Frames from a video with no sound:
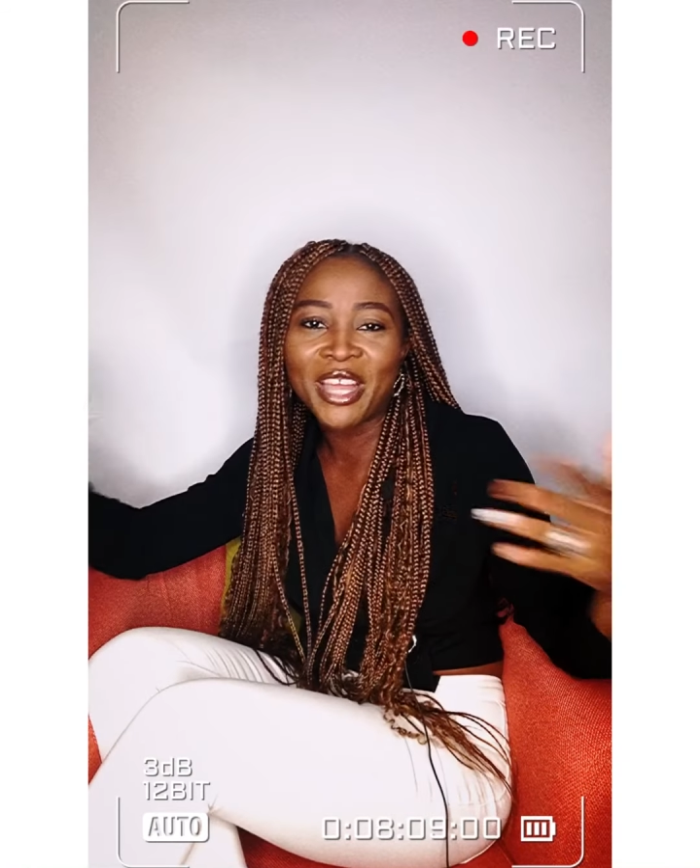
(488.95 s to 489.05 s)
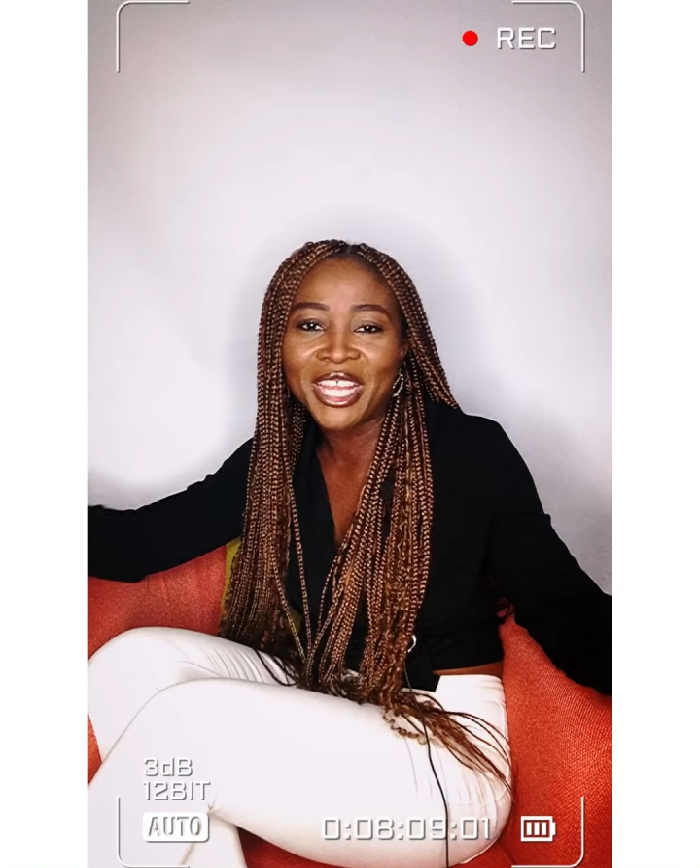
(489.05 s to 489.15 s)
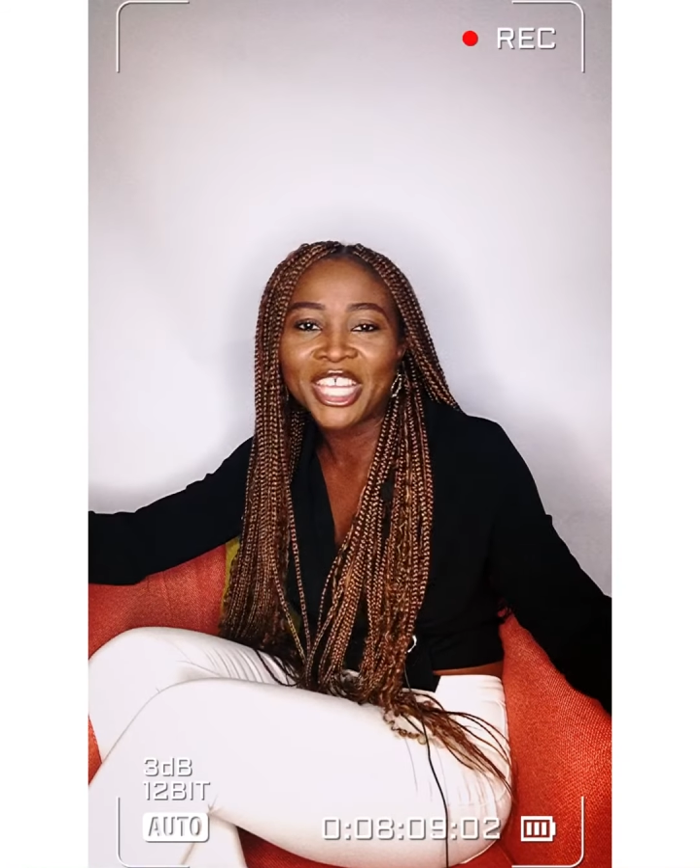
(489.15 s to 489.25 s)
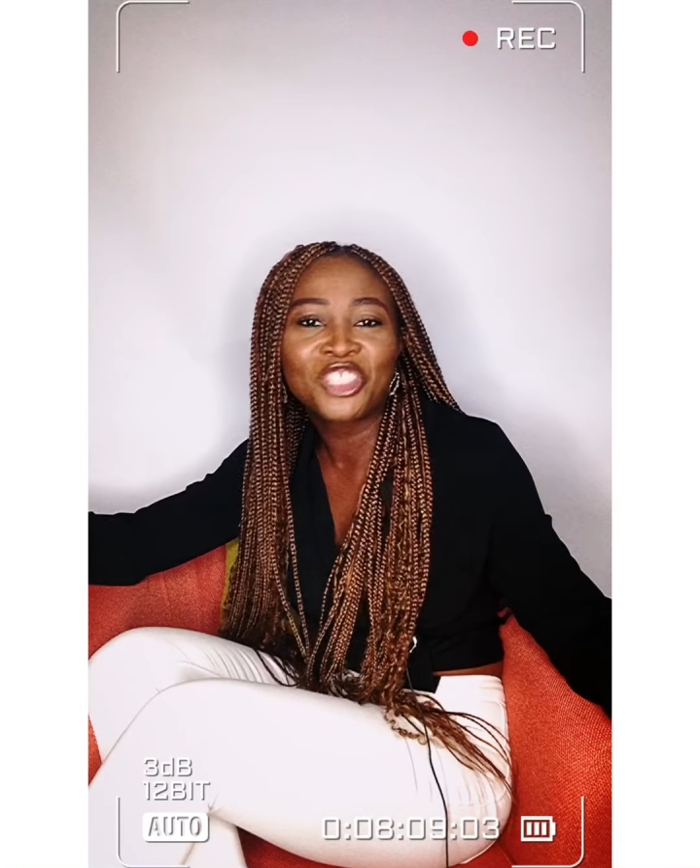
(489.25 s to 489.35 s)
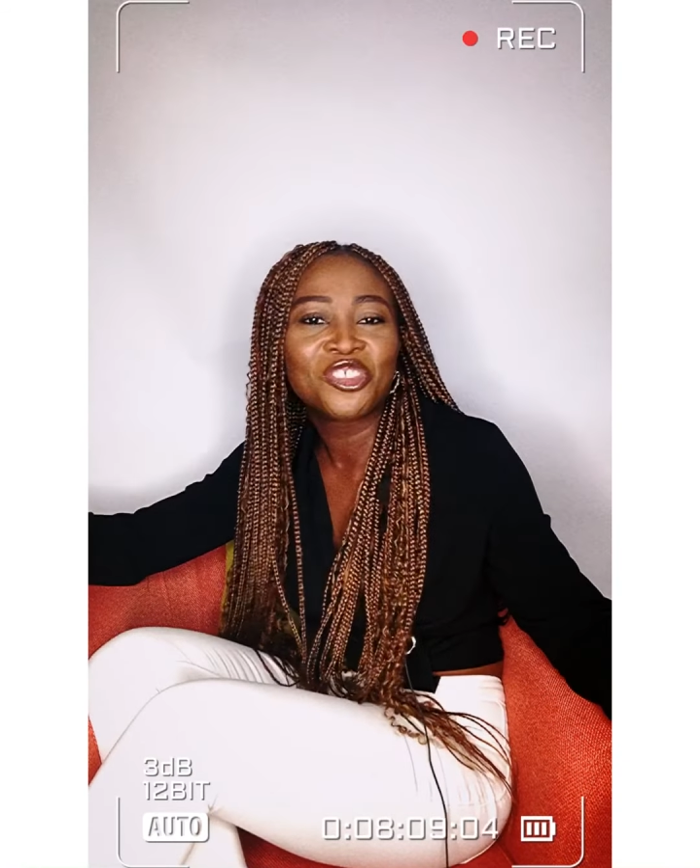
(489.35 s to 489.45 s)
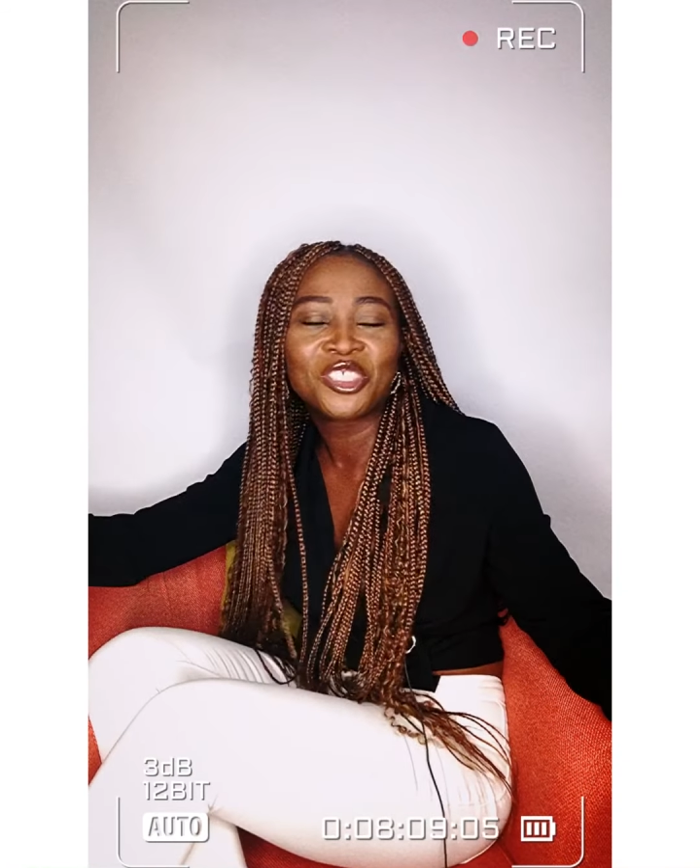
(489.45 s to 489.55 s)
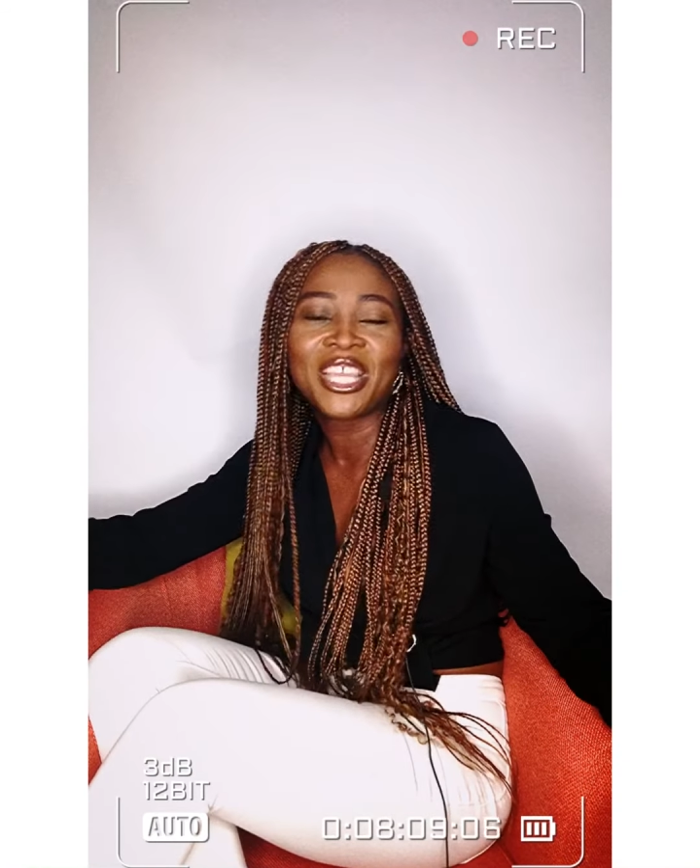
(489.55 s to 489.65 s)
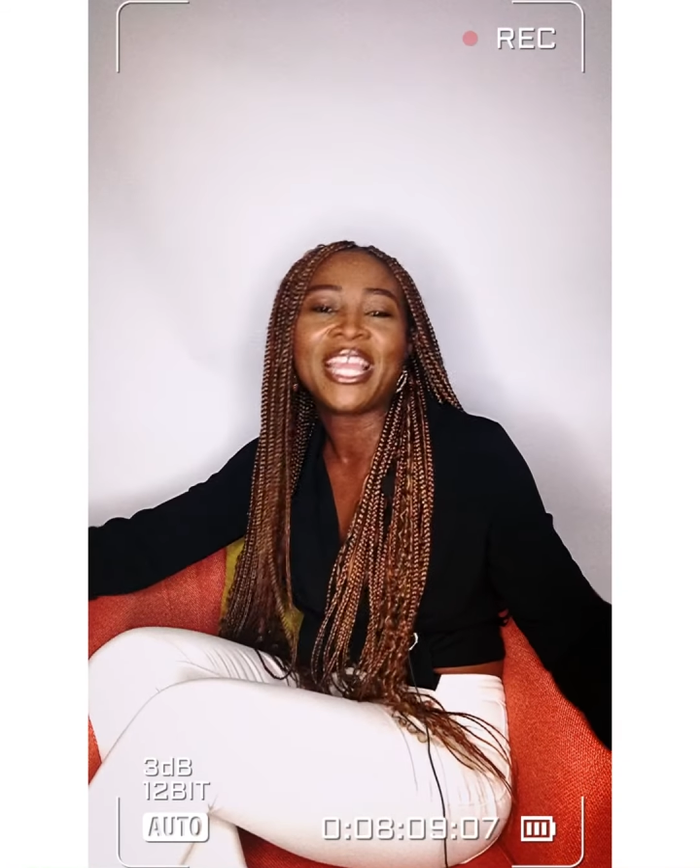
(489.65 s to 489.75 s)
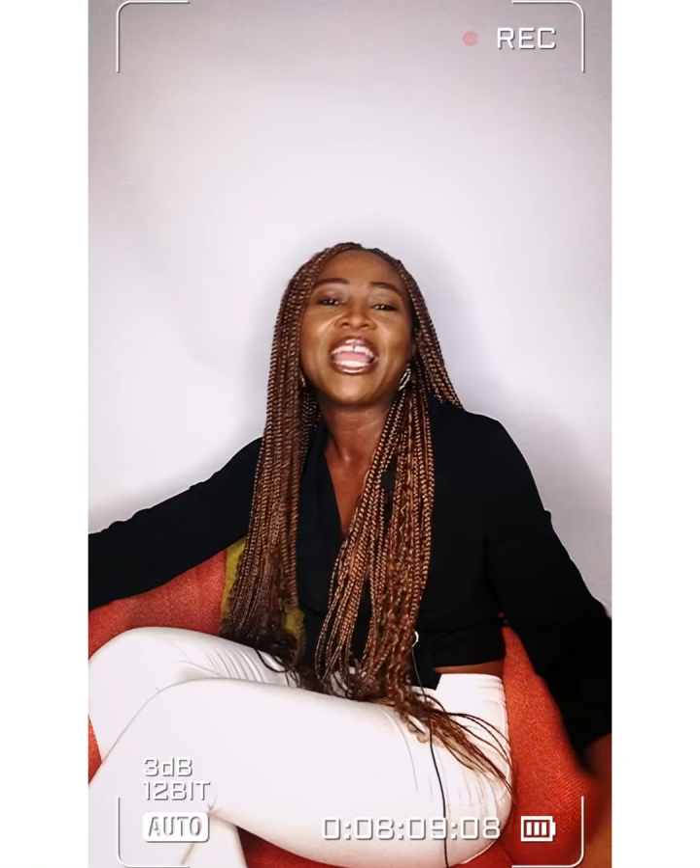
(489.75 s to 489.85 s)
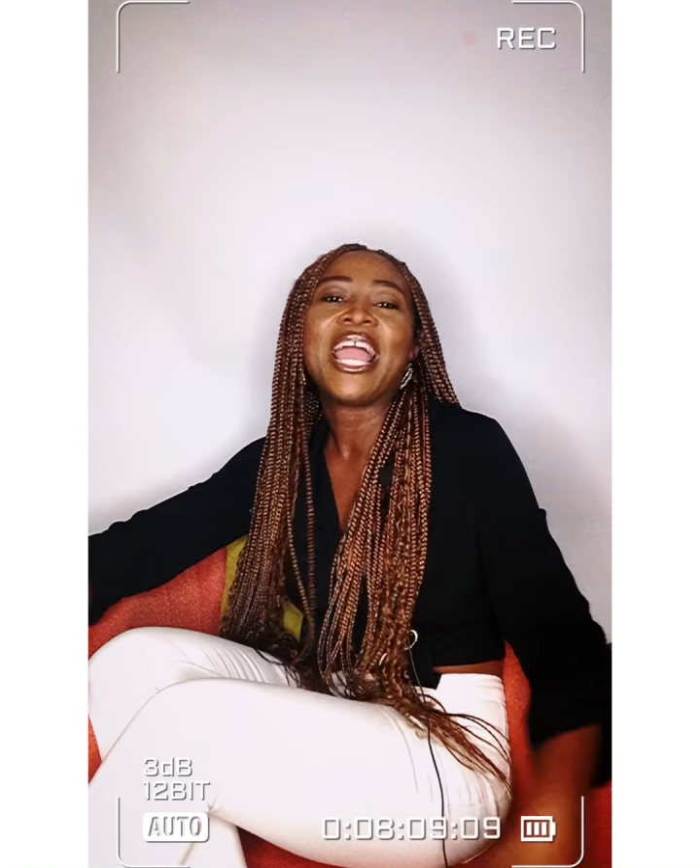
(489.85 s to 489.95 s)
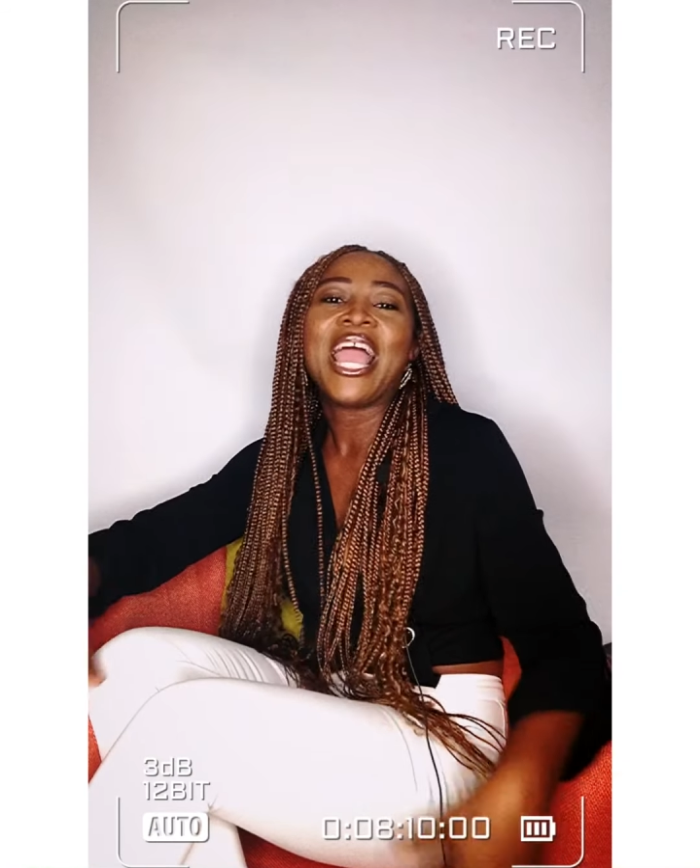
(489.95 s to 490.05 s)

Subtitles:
it interesting